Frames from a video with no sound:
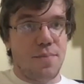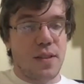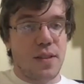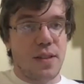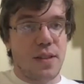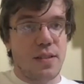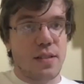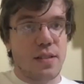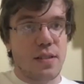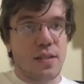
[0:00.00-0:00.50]

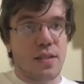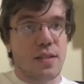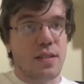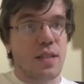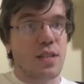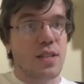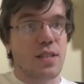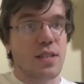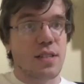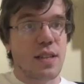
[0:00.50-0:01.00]
diseases
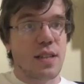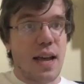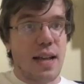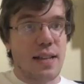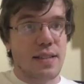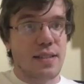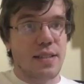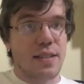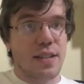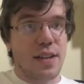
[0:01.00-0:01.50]
such as
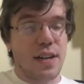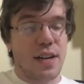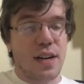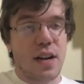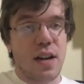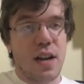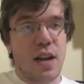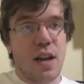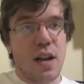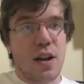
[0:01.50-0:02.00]

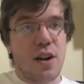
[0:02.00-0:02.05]
cancer,